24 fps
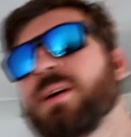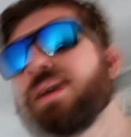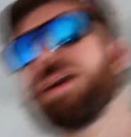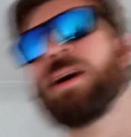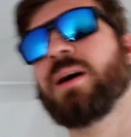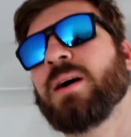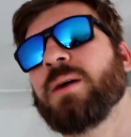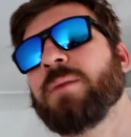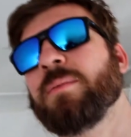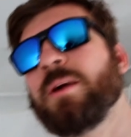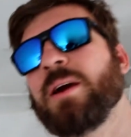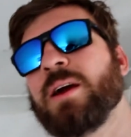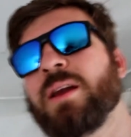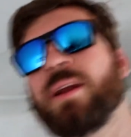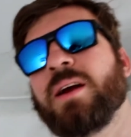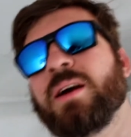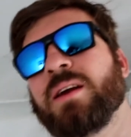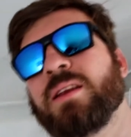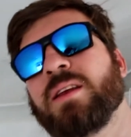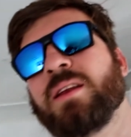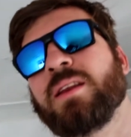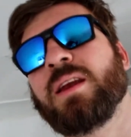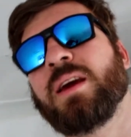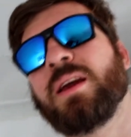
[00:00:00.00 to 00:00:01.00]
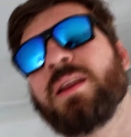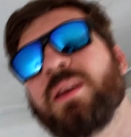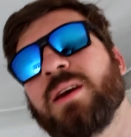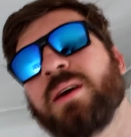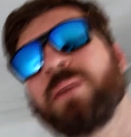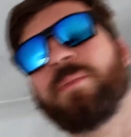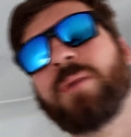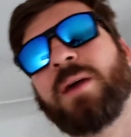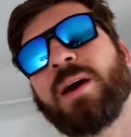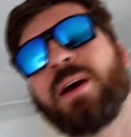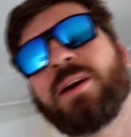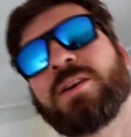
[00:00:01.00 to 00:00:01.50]
um, and I didn't end
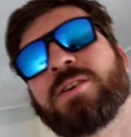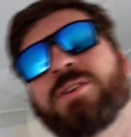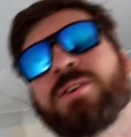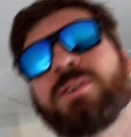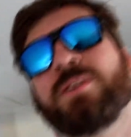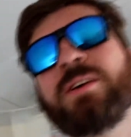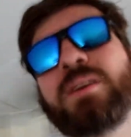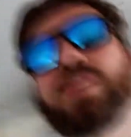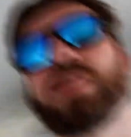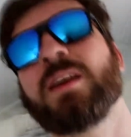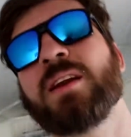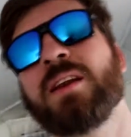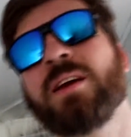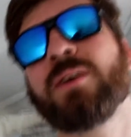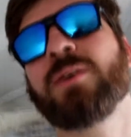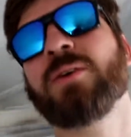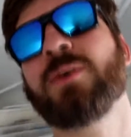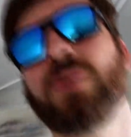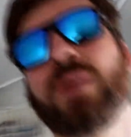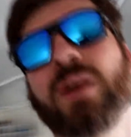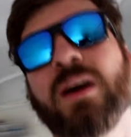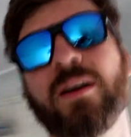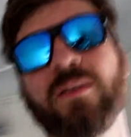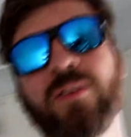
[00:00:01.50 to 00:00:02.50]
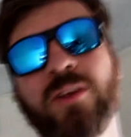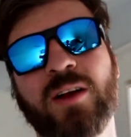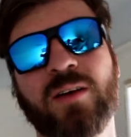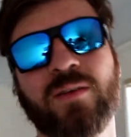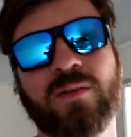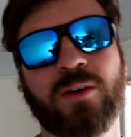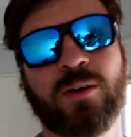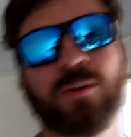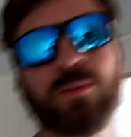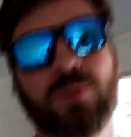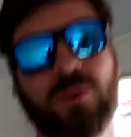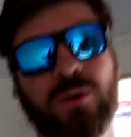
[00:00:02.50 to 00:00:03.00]
up actually getting a whole heck of a lot
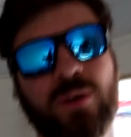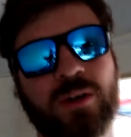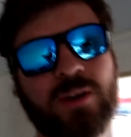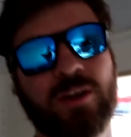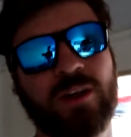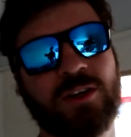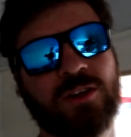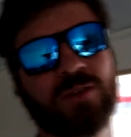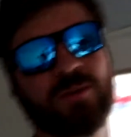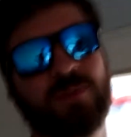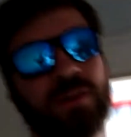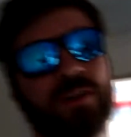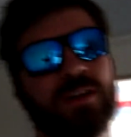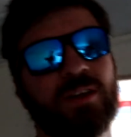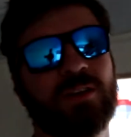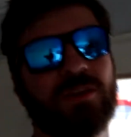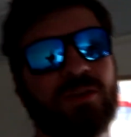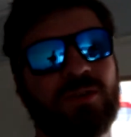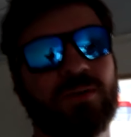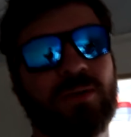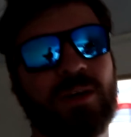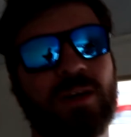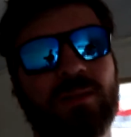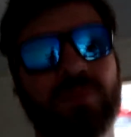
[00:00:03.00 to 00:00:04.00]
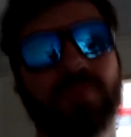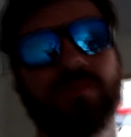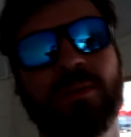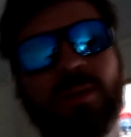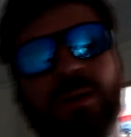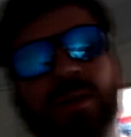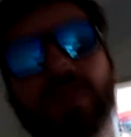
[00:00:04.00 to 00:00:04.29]
filmed during lunch because, well,